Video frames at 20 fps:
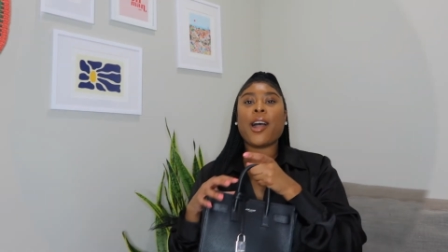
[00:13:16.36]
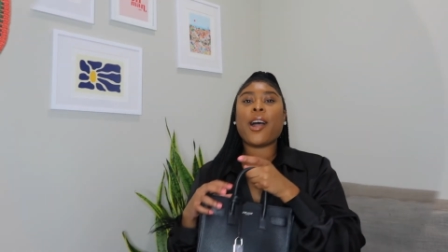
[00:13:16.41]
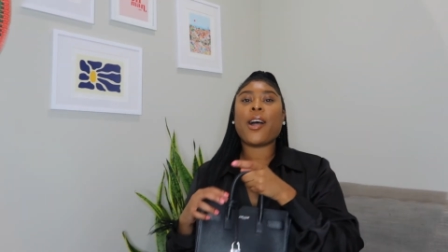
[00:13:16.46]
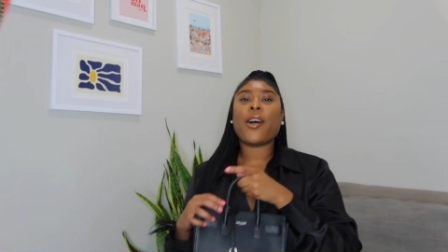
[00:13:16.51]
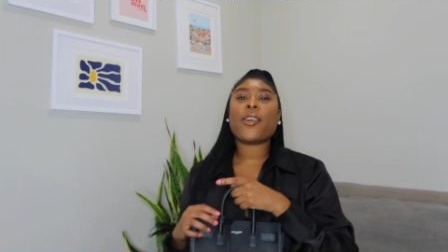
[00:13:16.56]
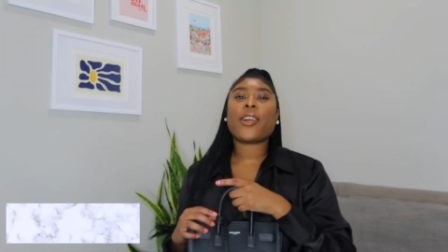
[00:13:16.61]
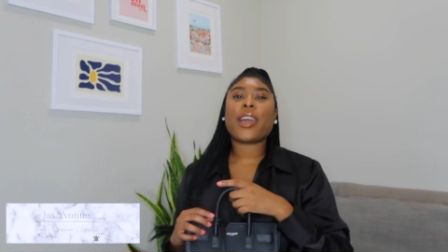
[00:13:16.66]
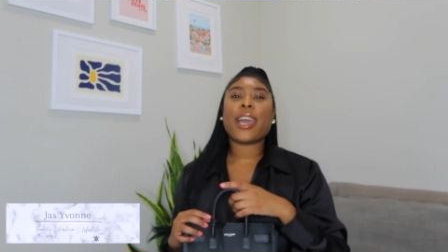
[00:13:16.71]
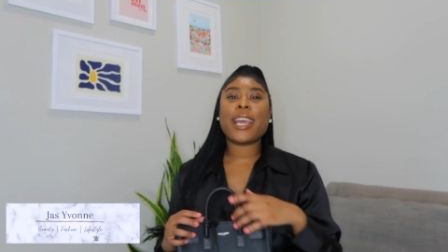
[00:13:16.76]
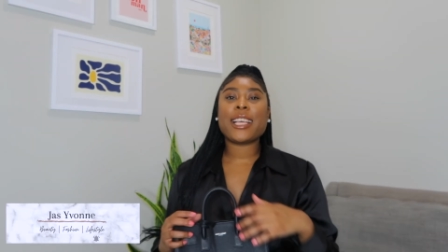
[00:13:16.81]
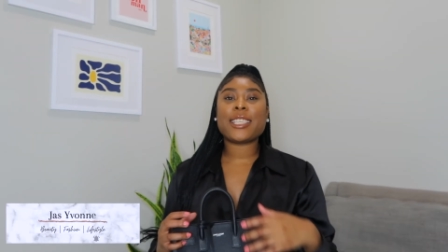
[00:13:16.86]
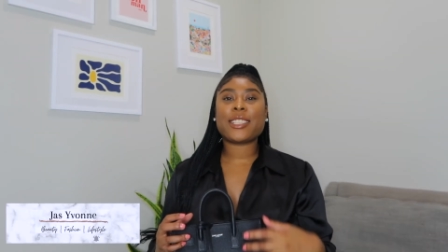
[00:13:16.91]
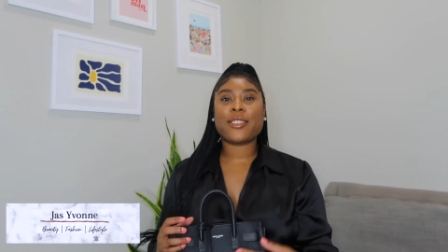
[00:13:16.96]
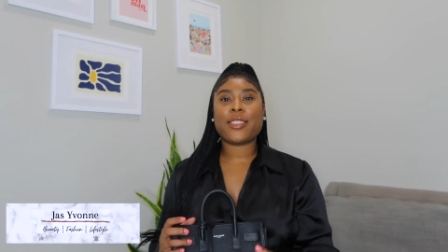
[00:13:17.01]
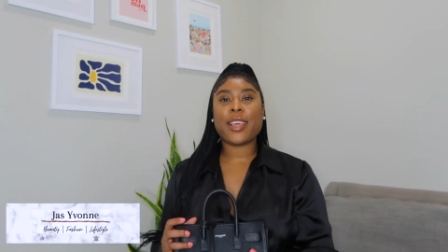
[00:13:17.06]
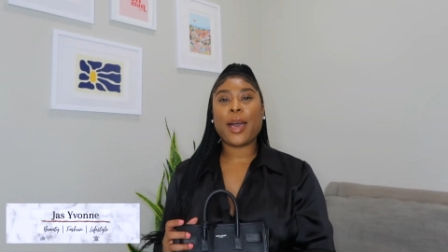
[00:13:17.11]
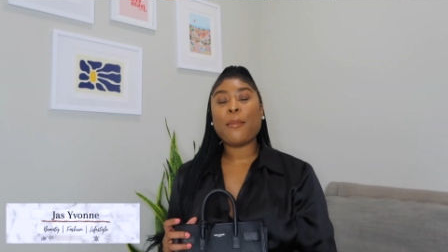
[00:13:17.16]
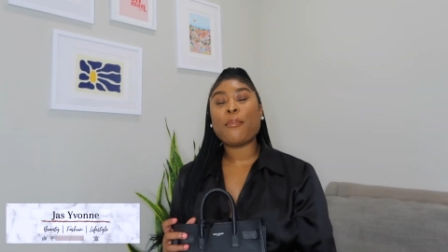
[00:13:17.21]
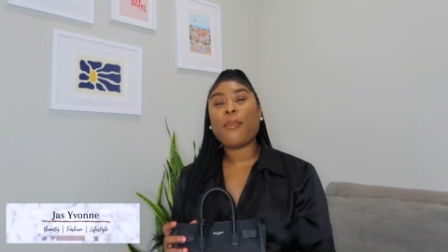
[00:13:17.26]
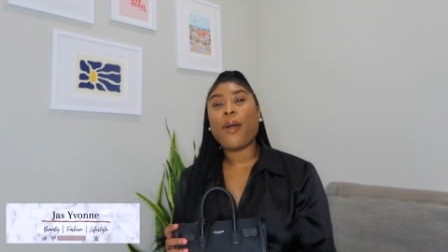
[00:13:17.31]
Okay, so
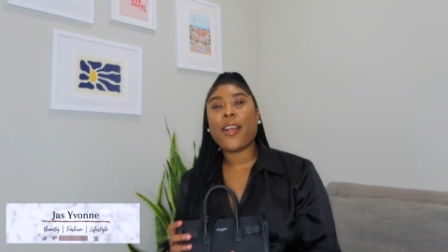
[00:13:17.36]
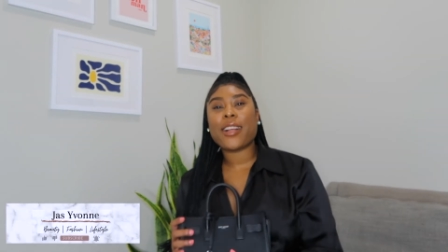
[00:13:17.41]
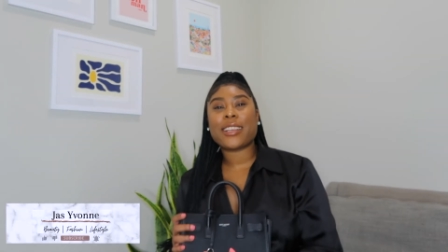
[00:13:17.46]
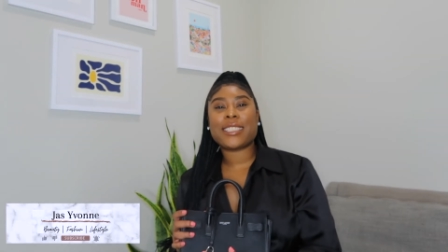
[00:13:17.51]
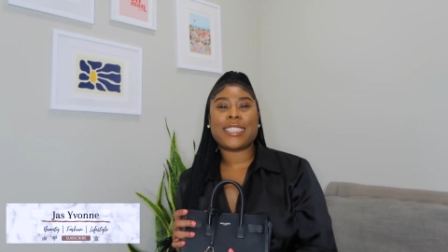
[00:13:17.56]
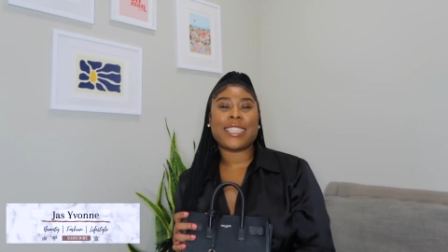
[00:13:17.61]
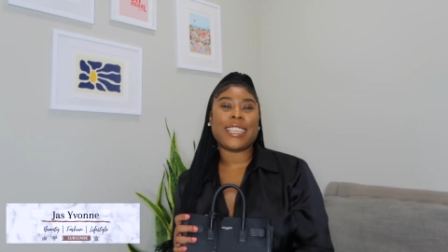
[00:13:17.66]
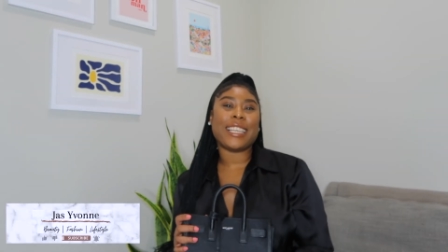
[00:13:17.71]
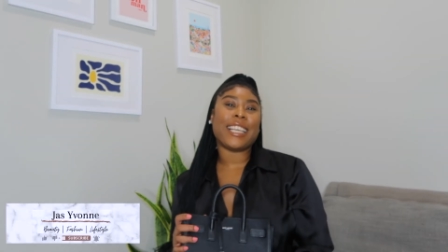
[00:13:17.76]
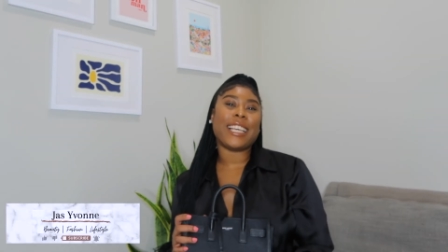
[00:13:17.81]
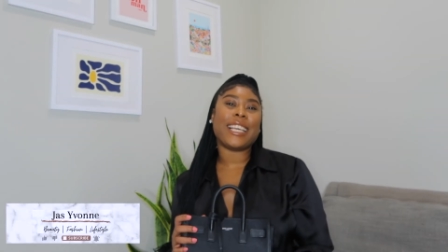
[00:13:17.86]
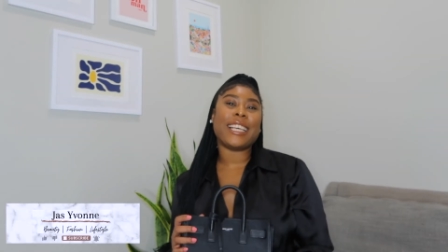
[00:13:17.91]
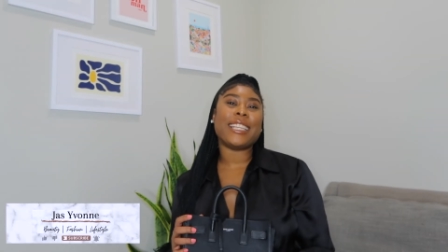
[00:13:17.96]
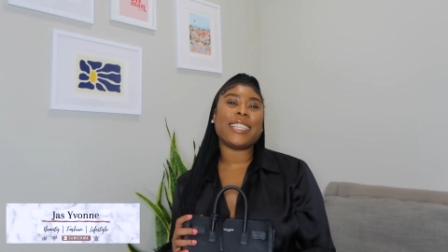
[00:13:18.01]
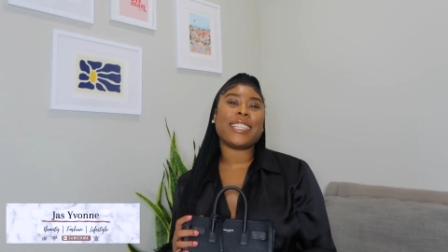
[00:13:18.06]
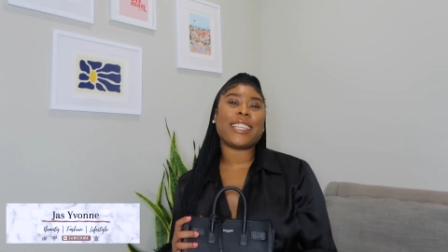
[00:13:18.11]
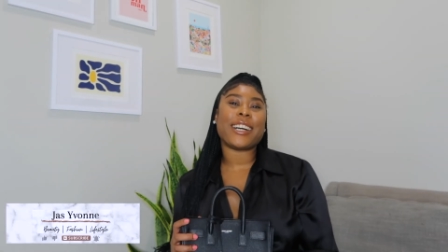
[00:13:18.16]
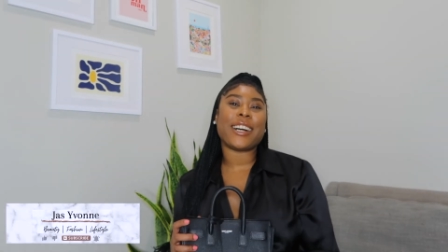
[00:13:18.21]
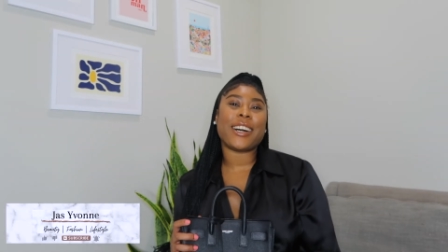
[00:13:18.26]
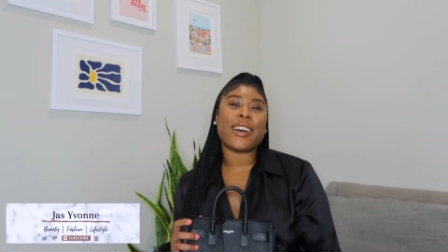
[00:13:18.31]
that marks the
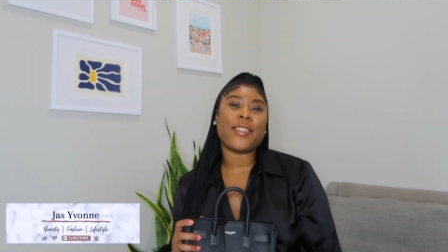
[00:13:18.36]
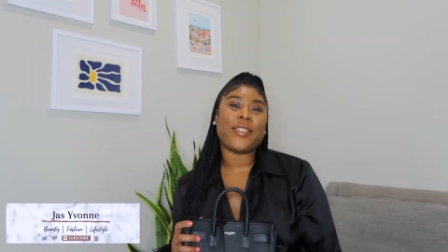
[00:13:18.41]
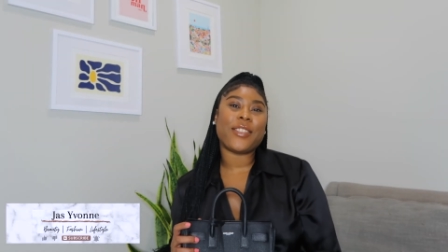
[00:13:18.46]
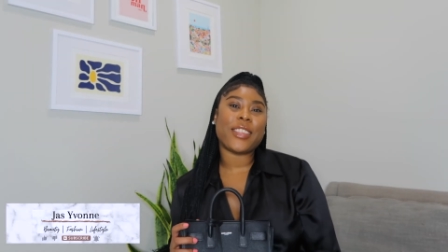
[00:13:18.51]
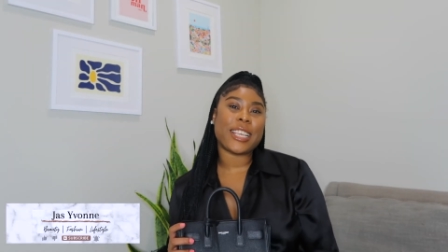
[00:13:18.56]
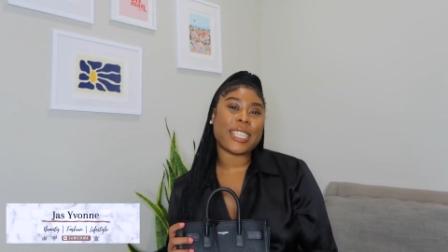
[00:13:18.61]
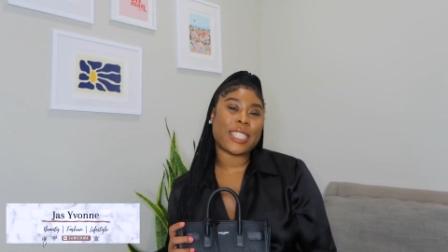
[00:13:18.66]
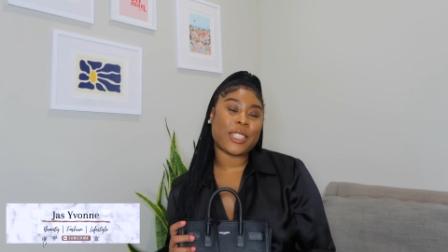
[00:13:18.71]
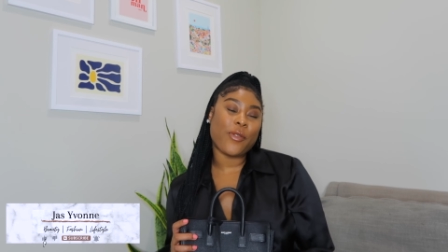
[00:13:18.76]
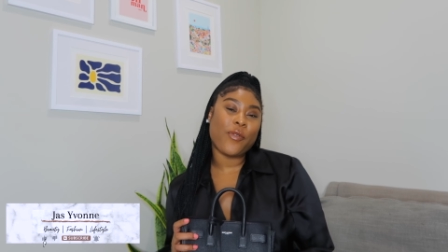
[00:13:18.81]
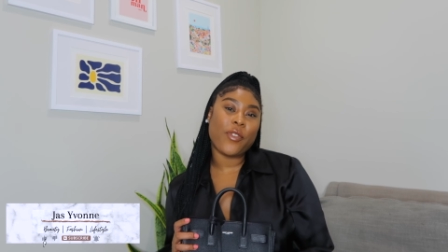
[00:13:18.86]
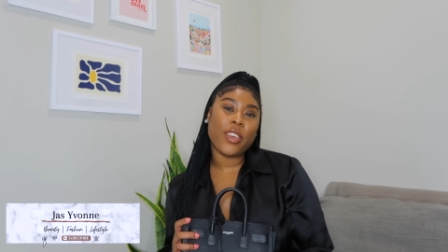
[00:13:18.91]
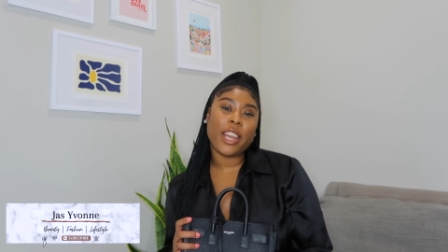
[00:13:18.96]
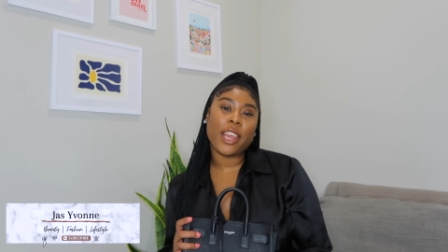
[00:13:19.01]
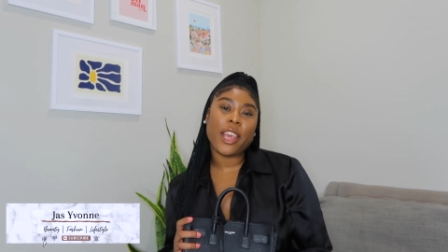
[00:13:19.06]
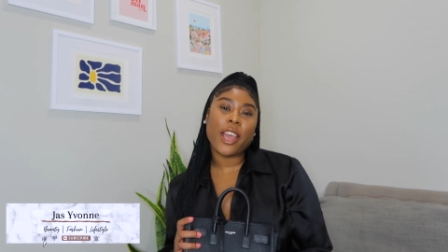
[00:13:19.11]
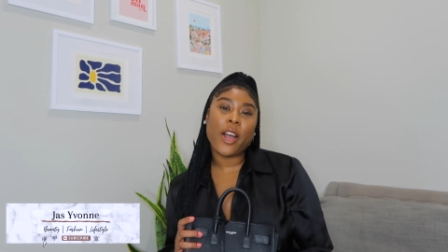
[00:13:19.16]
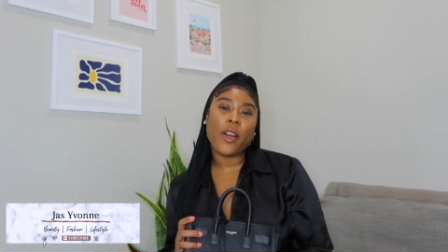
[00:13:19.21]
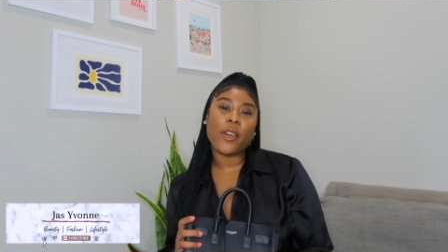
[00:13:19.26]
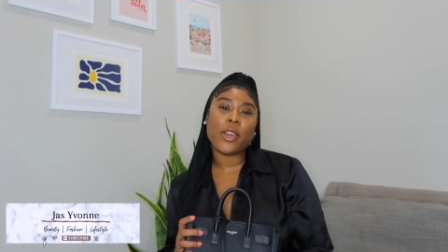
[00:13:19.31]
end of this
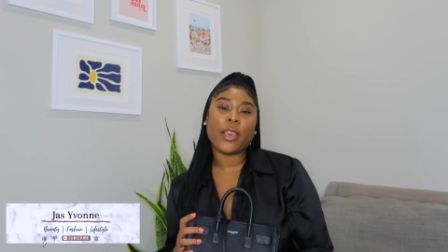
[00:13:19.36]
video.